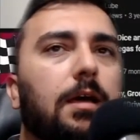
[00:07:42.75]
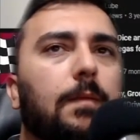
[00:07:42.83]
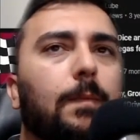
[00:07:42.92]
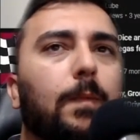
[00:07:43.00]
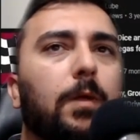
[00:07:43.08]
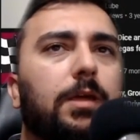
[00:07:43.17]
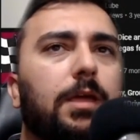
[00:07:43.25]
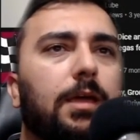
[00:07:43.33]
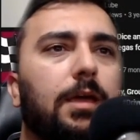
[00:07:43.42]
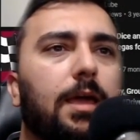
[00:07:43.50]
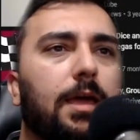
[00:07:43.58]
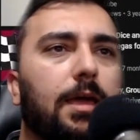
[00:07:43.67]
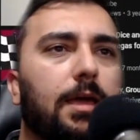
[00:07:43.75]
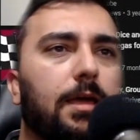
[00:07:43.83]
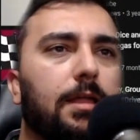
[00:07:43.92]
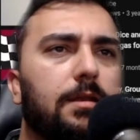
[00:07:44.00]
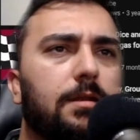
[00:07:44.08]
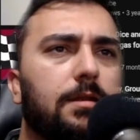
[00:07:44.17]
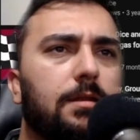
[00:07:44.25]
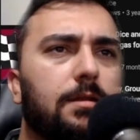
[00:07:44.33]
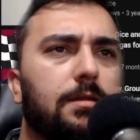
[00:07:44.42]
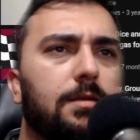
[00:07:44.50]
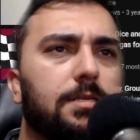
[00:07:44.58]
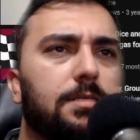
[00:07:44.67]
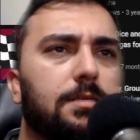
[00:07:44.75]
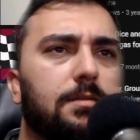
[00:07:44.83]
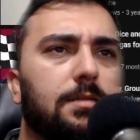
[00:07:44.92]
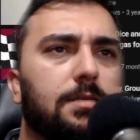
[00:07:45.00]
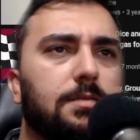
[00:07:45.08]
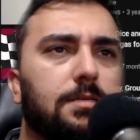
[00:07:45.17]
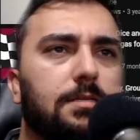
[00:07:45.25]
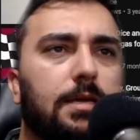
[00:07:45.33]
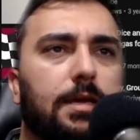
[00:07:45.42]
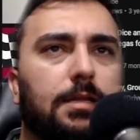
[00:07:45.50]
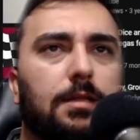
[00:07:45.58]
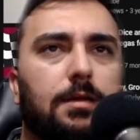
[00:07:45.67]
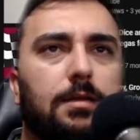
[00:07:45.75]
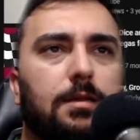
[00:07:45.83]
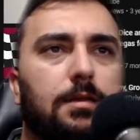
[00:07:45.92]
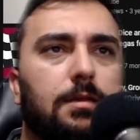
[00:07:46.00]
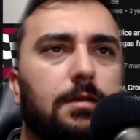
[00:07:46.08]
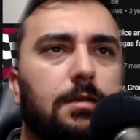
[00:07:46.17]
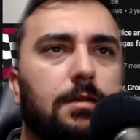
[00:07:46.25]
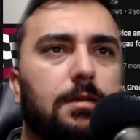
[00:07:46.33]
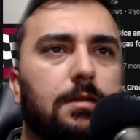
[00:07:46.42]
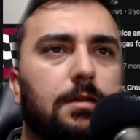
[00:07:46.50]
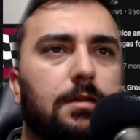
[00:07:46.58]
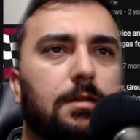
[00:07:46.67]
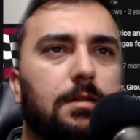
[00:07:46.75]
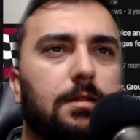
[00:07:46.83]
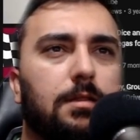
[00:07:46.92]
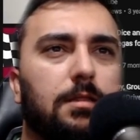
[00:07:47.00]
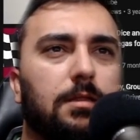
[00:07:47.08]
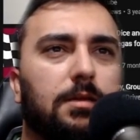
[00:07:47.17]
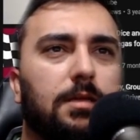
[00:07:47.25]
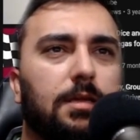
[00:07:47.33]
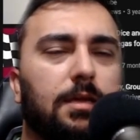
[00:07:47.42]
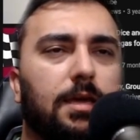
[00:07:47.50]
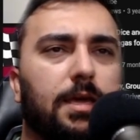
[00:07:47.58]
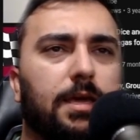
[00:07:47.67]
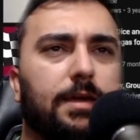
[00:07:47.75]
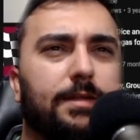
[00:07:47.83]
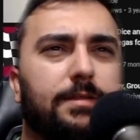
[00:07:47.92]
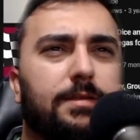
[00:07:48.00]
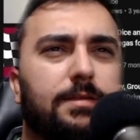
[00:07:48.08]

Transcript: Looking at this is a tagline. Looking at